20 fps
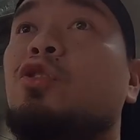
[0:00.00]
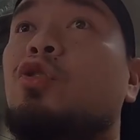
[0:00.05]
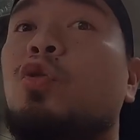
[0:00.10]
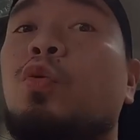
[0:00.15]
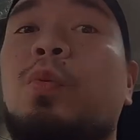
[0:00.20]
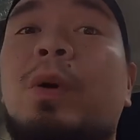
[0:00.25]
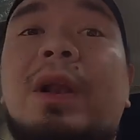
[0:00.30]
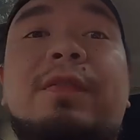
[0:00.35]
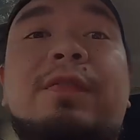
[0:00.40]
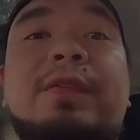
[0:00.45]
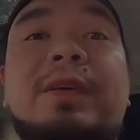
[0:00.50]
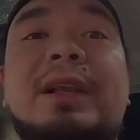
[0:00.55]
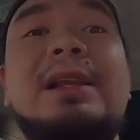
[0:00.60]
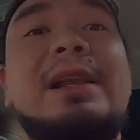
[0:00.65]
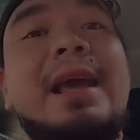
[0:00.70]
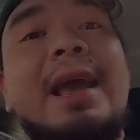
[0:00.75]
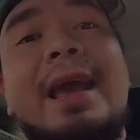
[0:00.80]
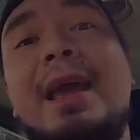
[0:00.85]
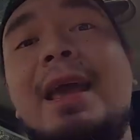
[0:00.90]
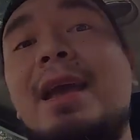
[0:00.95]
you will feel
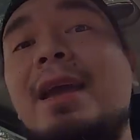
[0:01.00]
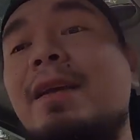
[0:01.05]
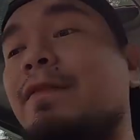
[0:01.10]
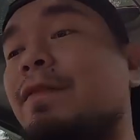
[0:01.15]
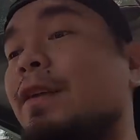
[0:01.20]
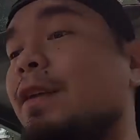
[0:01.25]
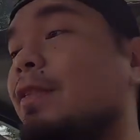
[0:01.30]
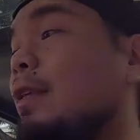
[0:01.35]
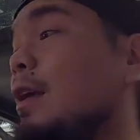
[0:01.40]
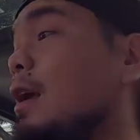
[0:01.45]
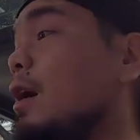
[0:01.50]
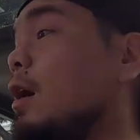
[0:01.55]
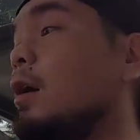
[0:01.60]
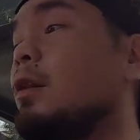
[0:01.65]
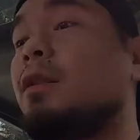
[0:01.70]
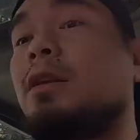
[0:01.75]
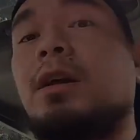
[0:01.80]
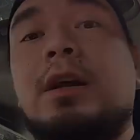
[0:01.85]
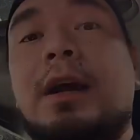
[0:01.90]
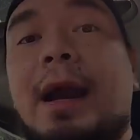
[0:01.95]
everything
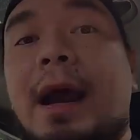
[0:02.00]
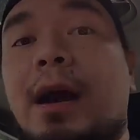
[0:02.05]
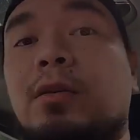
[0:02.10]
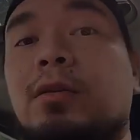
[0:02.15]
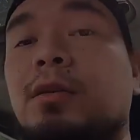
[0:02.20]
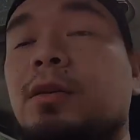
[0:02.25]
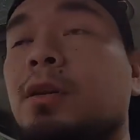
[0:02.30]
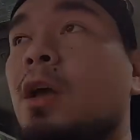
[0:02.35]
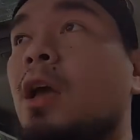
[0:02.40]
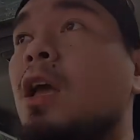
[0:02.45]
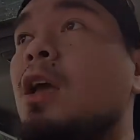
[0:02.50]
on the ground.